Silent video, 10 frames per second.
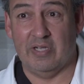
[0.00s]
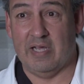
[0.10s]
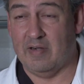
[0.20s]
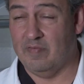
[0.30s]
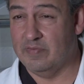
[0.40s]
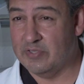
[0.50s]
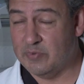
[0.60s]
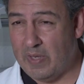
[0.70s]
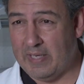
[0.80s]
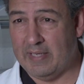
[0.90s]
a lot of
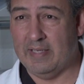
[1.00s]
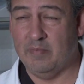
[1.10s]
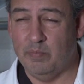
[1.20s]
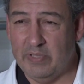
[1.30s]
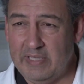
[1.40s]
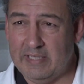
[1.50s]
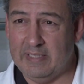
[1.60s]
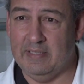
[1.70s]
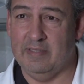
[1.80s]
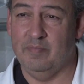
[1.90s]
swelling and
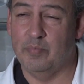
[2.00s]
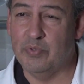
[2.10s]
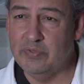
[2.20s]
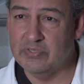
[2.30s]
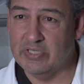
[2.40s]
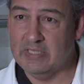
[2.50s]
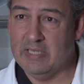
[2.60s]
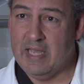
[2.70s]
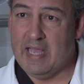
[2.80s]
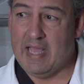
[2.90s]
bleeding and bruising,
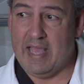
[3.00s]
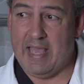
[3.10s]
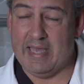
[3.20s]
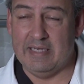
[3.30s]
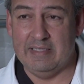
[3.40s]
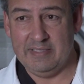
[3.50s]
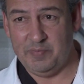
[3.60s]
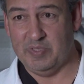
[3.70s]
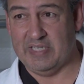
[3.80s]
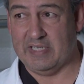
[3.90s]
and in this
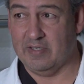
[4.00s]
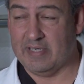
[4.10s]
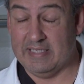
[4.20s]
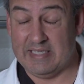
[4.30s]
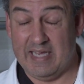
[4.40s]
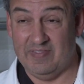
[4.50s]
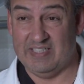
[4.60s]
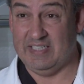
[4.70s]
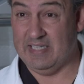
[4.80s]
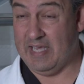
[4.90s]
particular case I haven't
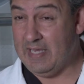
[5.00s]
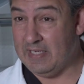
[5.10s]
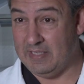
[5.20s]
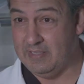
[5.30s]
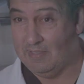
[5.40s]
seen any.